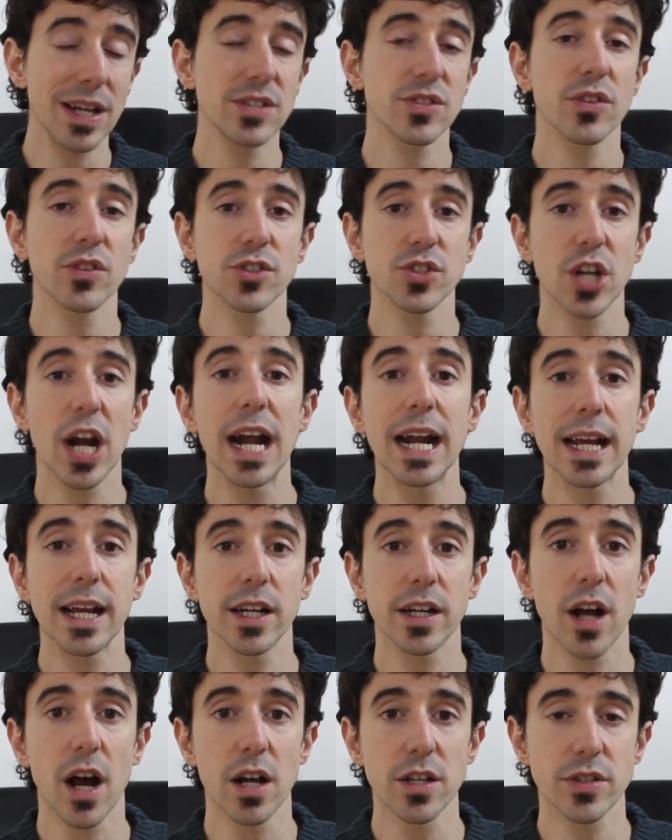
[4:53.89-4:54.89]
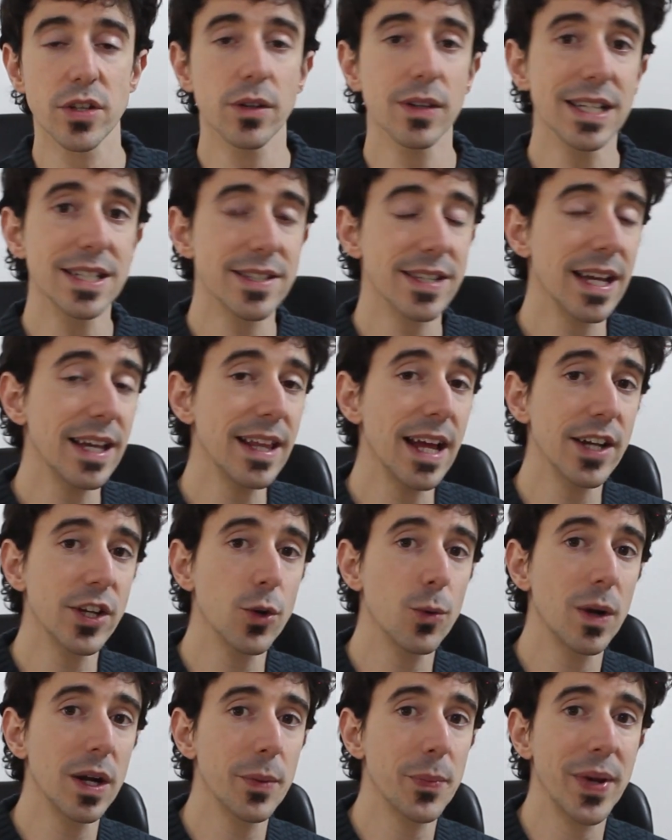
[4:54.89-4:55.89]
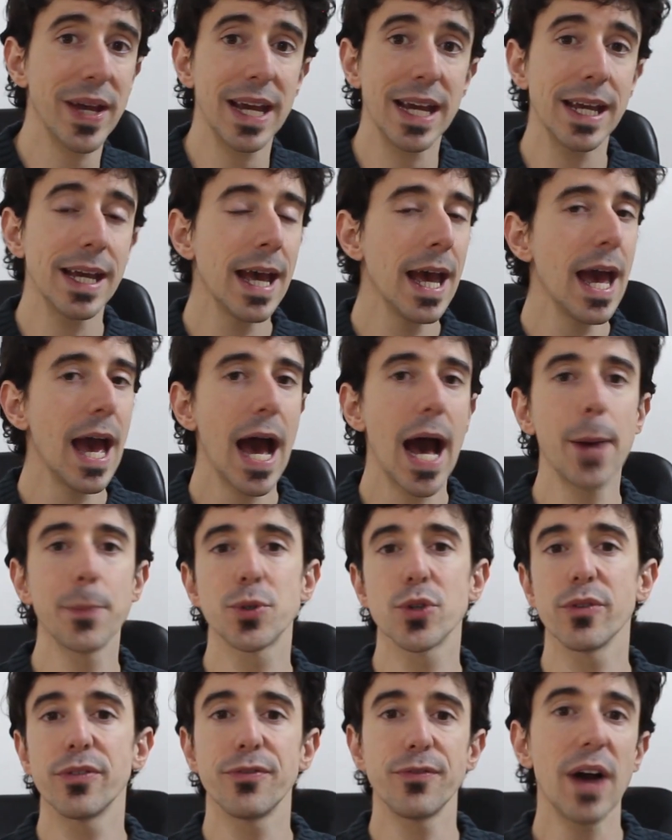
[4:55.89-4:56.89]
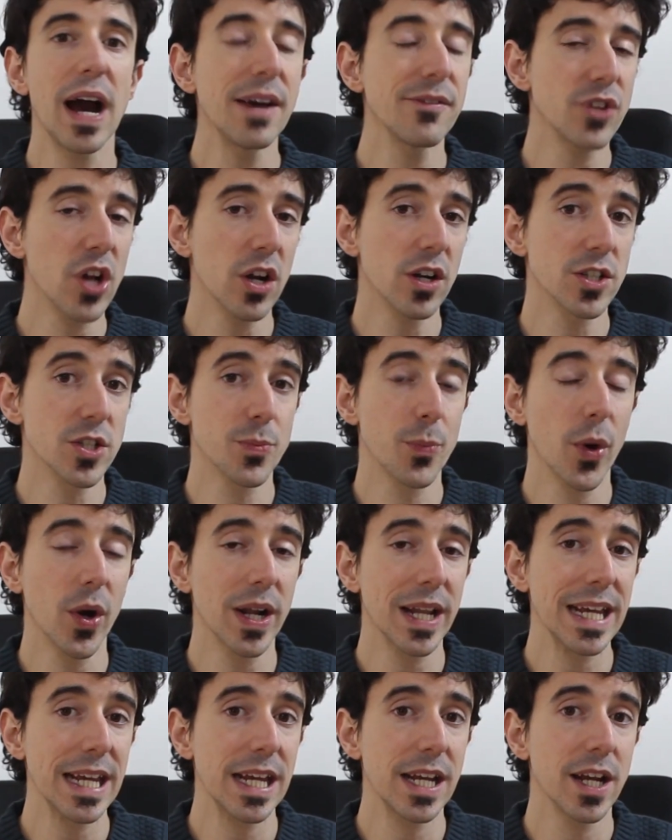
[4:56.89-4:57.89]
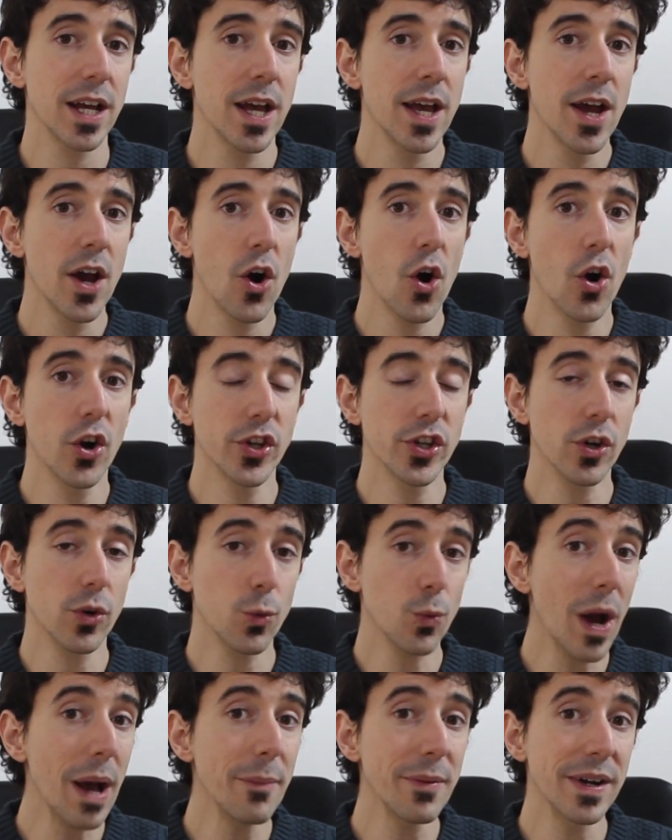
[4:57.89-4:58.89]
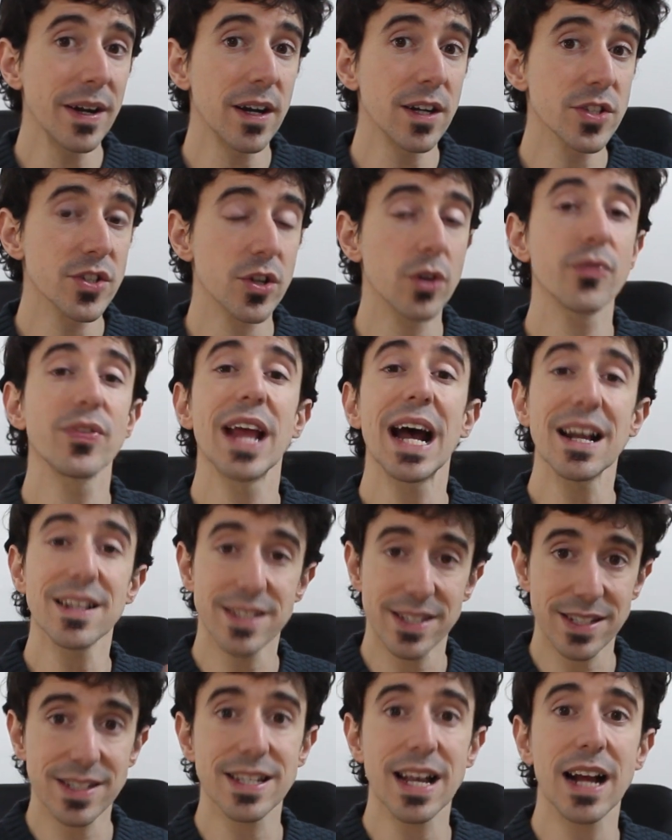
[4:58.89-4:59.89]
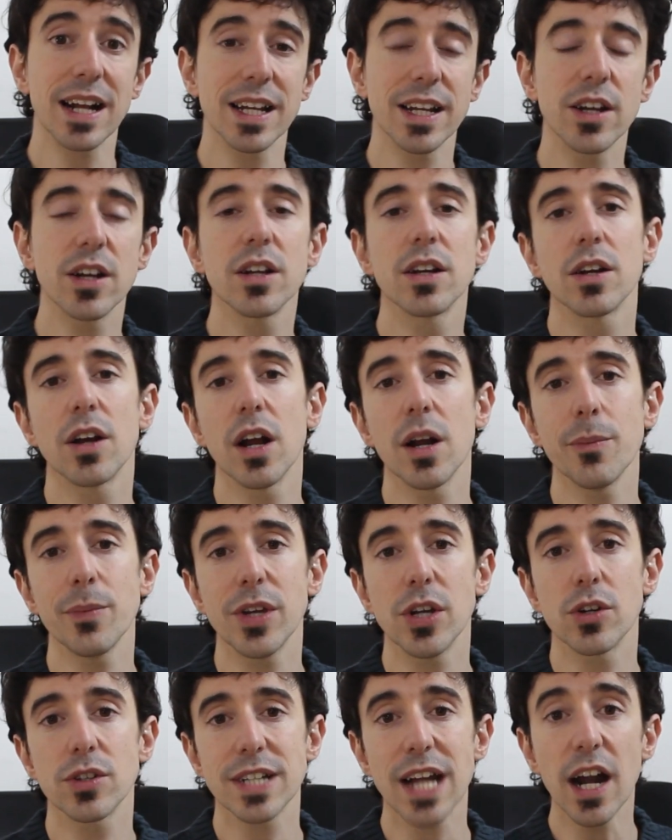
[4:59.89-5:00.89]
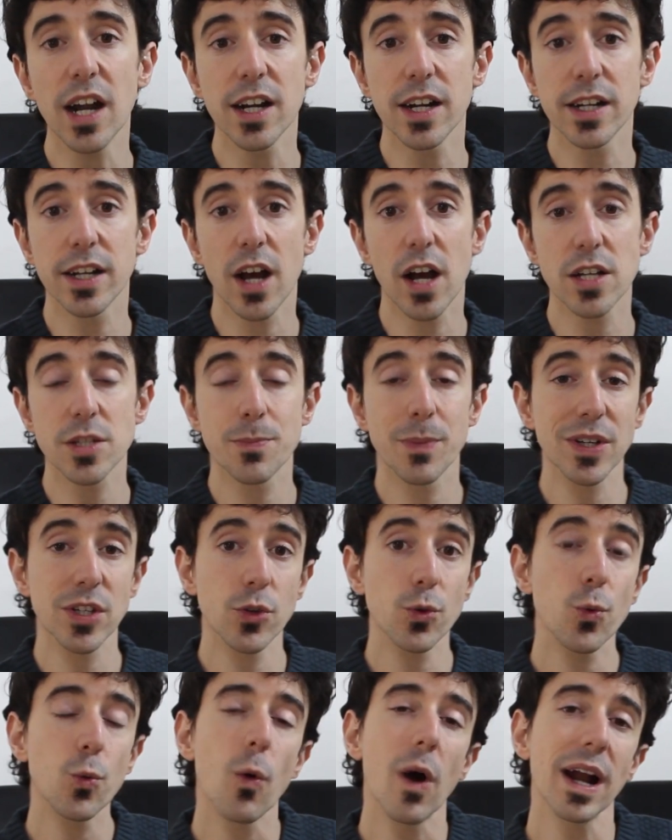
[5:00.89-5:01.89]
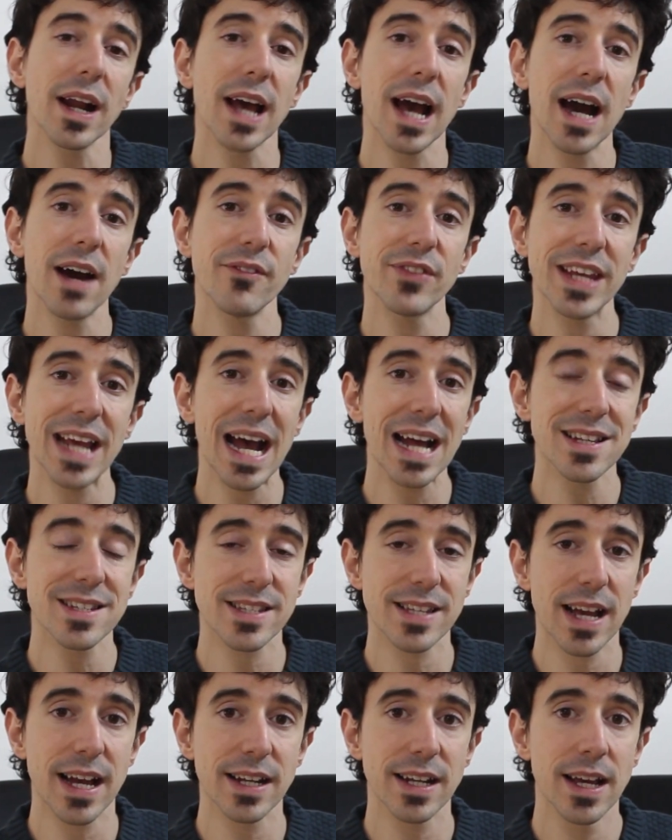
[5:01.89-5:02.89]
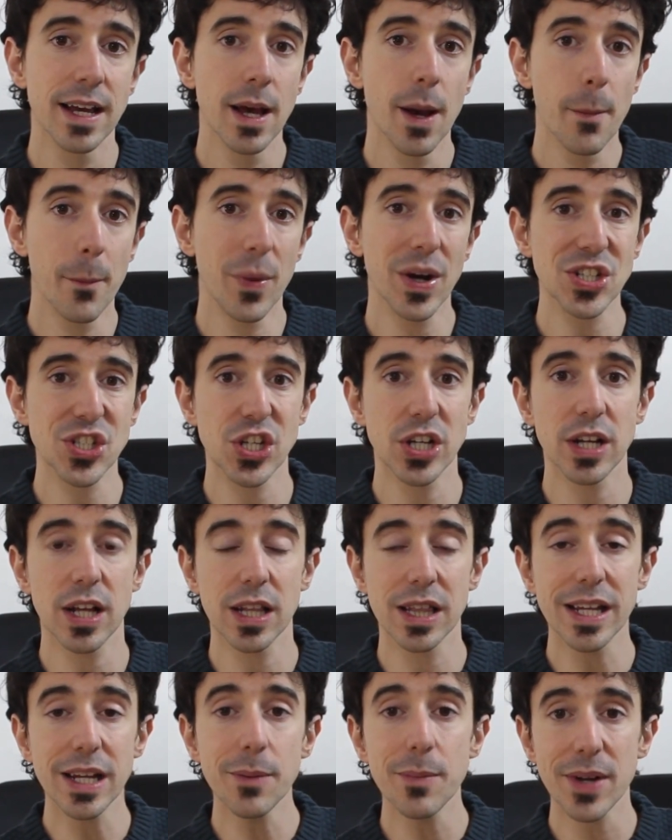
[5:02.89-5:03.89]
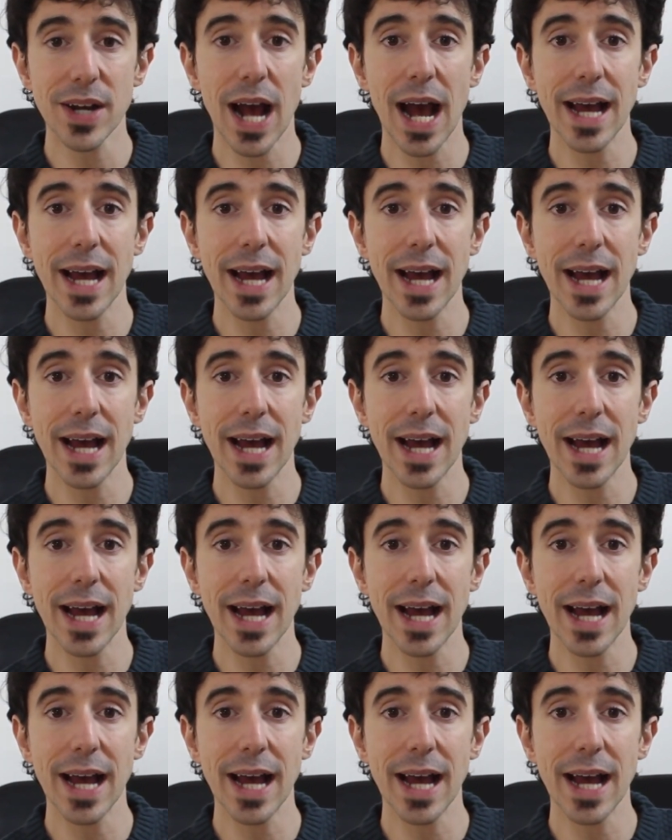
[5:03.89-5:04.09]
based on the target cost. So let's say that you want to pay up to $5 per lead on your webinar. So that's exactly going to be your target cost, but you want to have the ad set budget a little bit